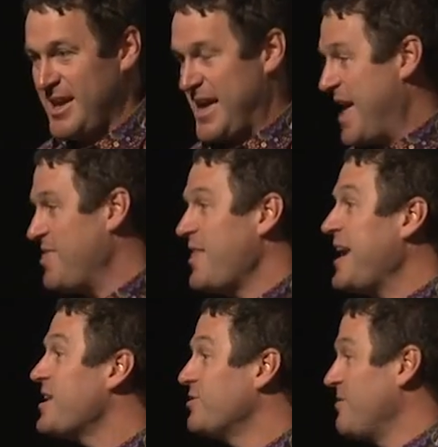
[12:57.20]
and they
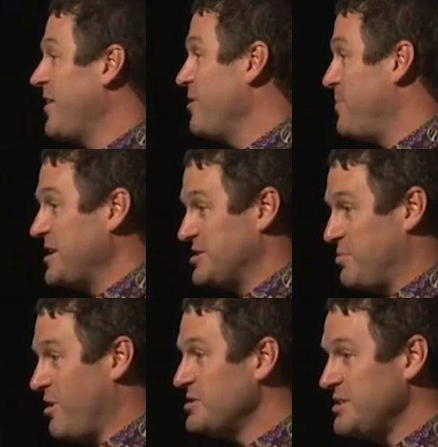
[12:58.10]
can run the piece of
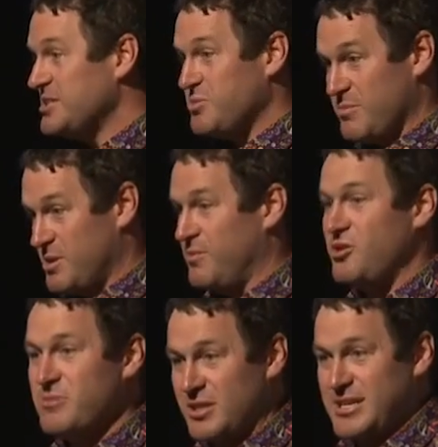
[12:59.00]
process with a bit of
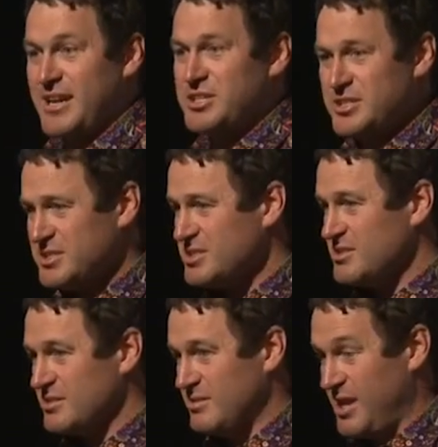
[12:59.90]
human intelligence
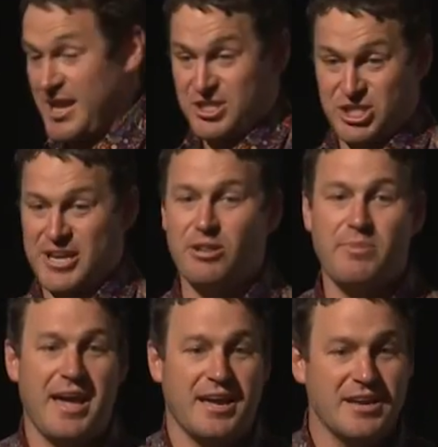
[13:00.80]
and shell
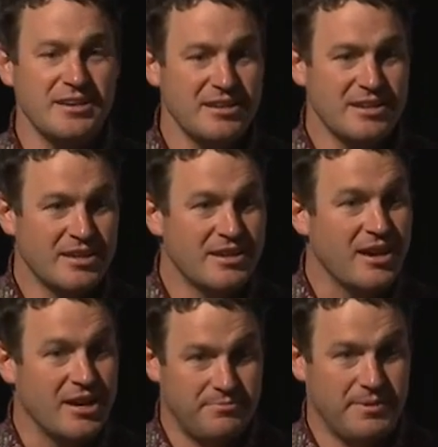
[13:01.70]
back in,
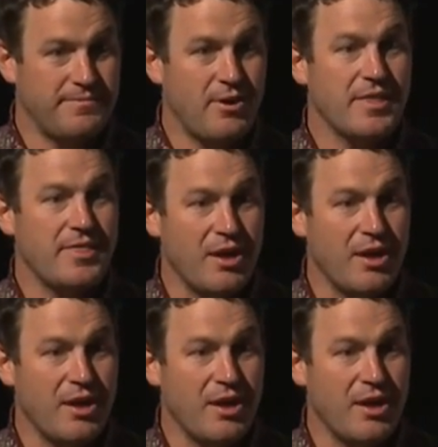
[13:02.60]
and if we find that